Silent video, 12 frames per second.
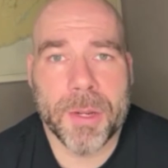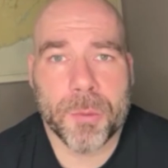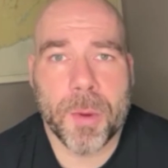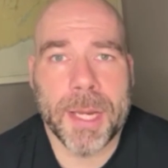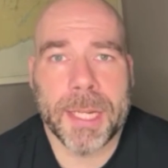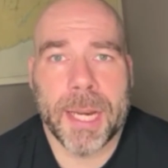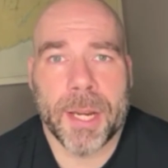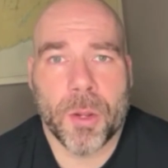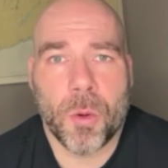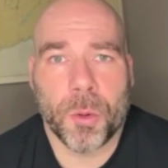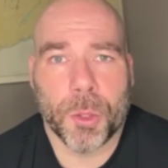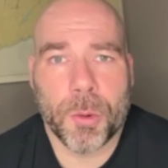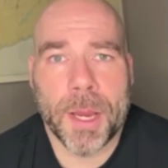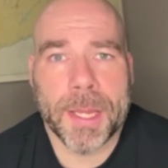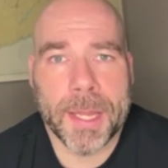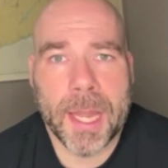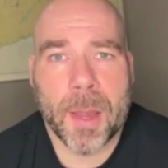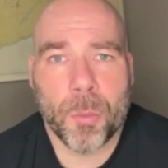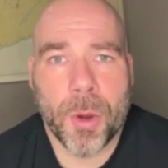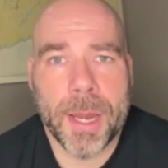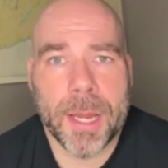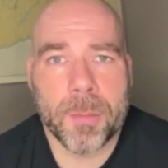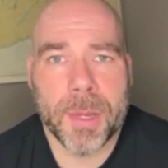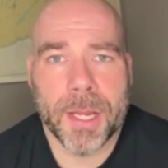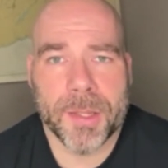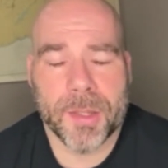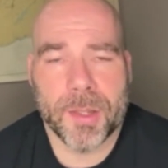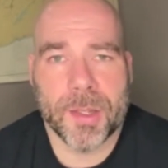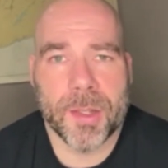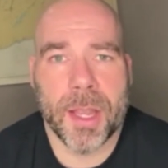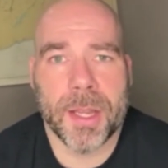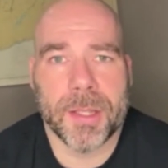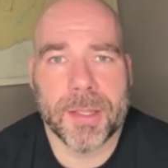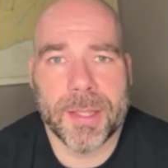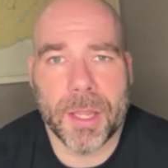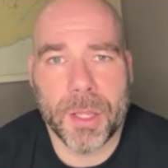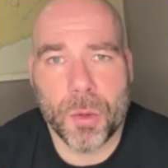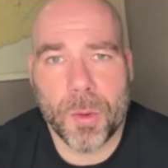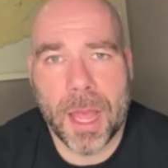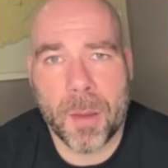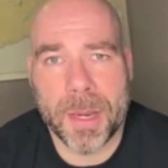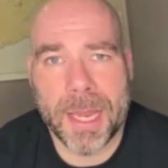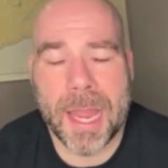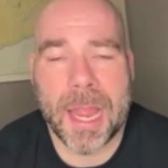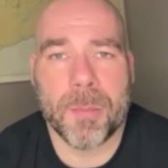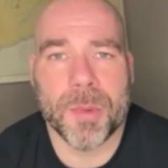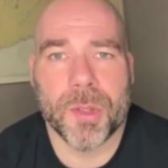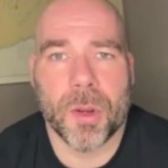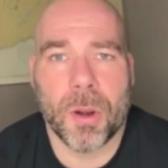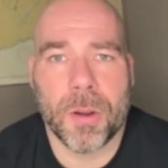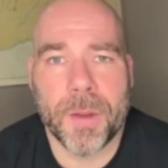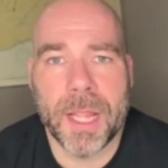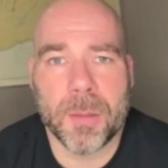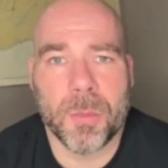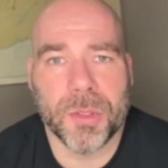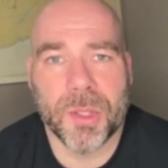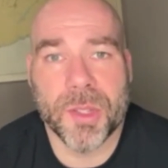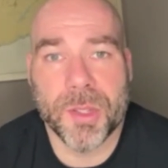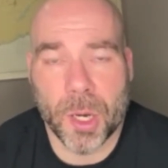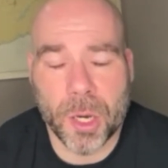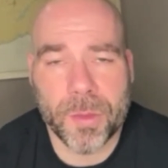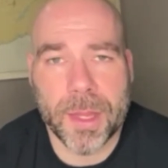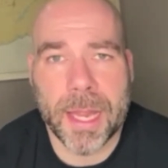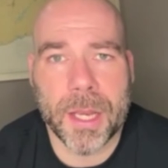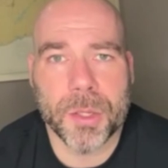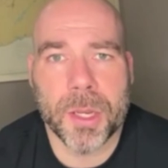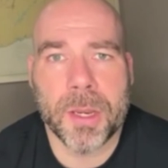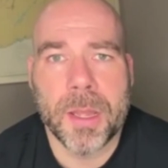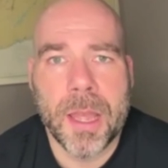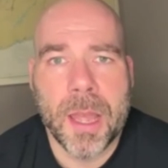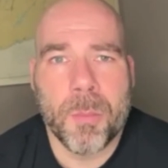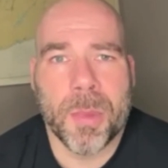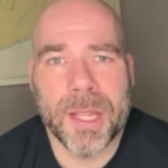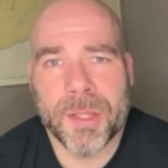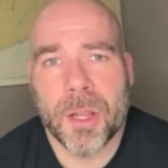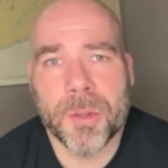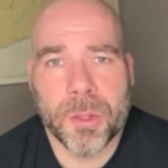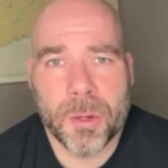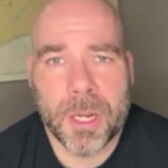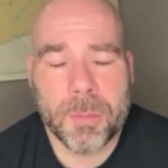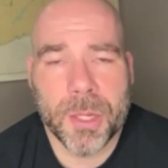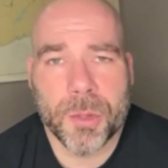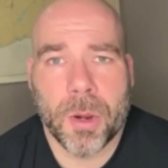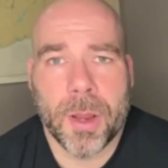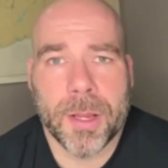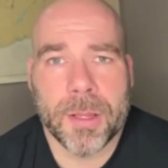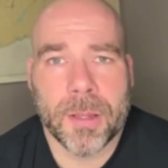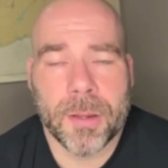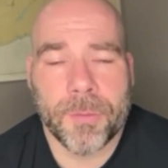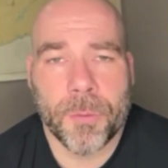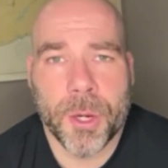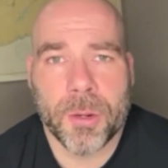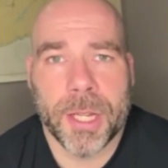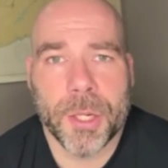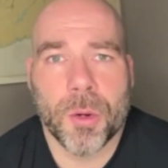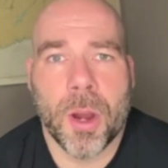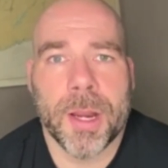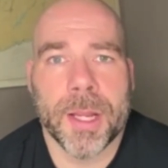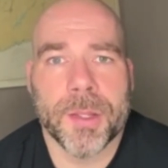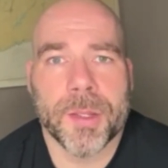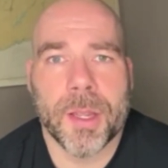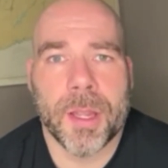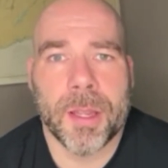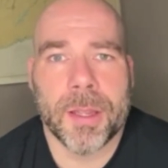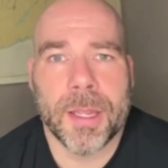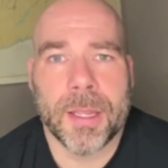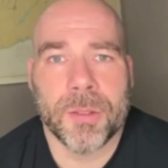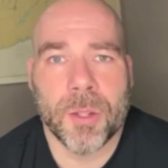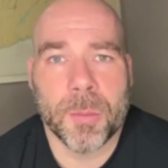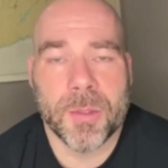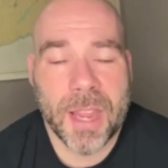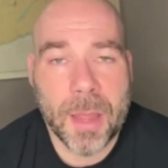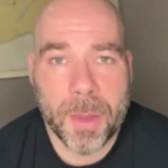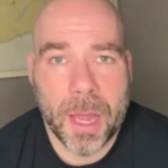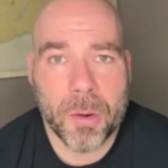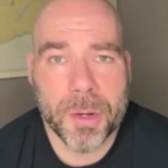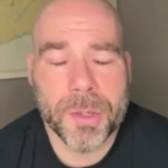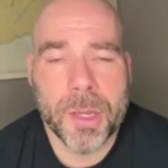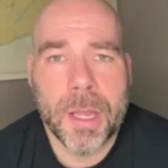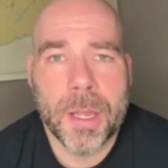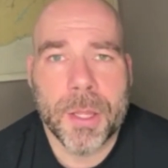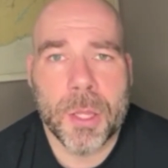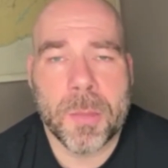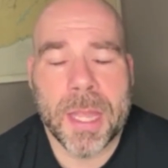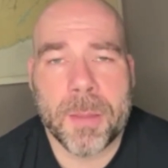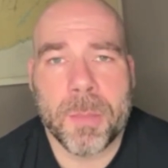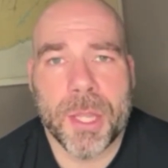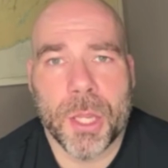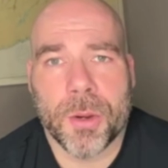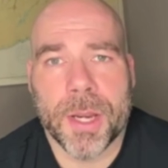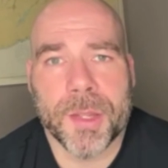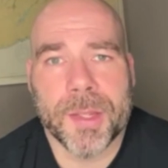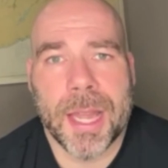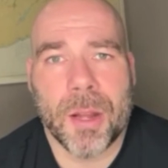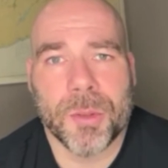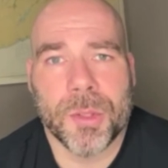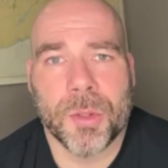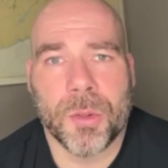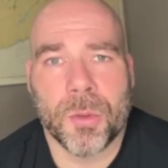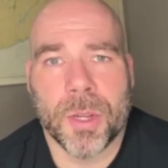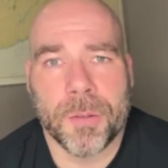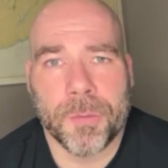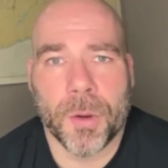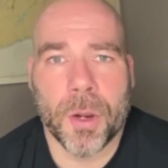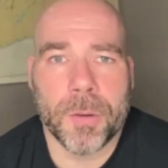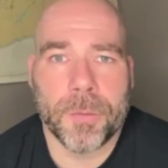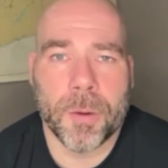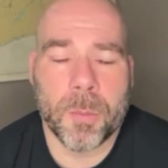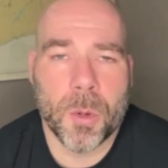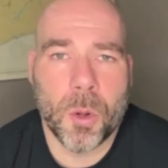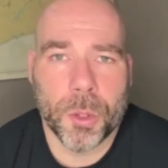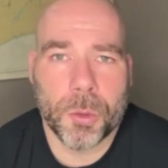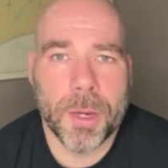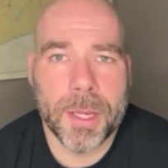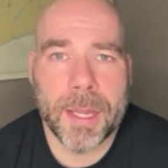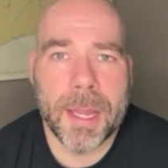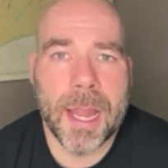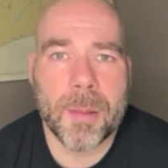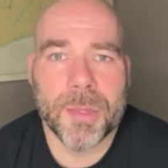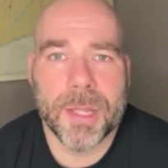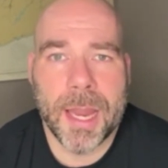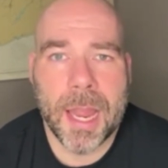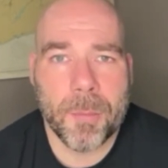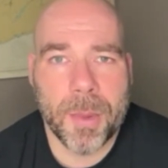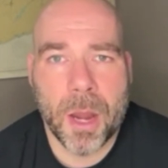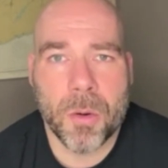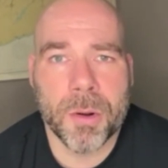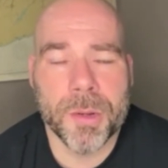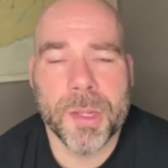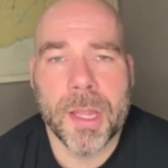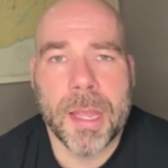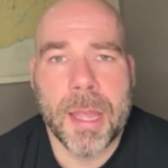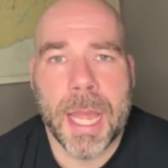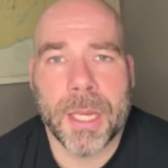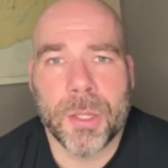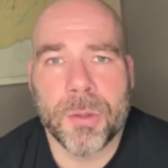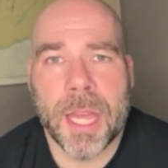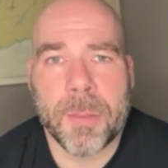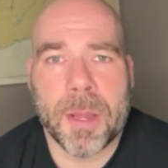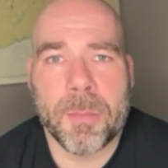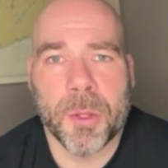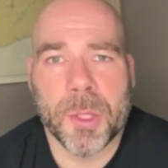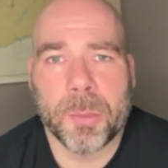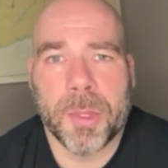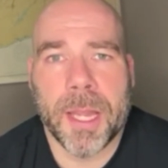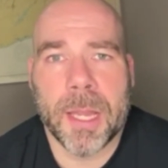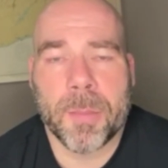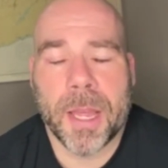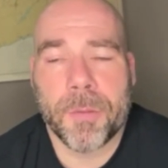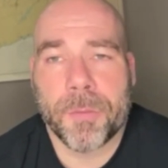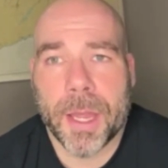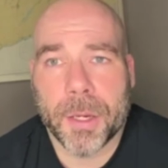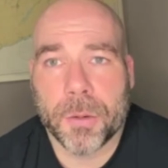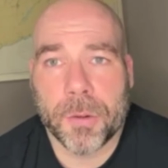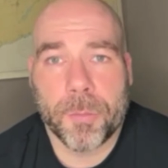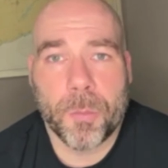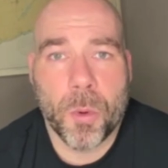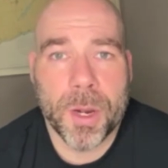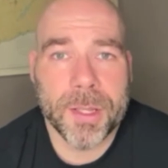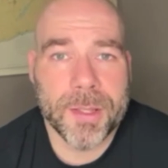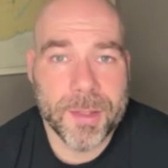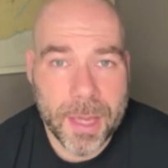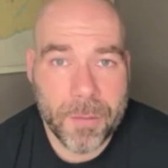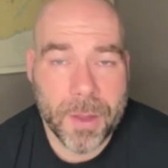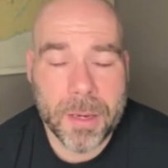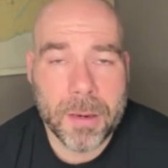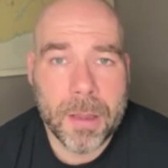is rated at a cold cranking amp rating because it's designed to tell you how many amps are available to start the engine, but it's also going to be drawing for your electronics in terms of amp hours. You may be curious how to convert from cold cranking amps to amp hours, and you do that by multiplying by a factor of 0.7.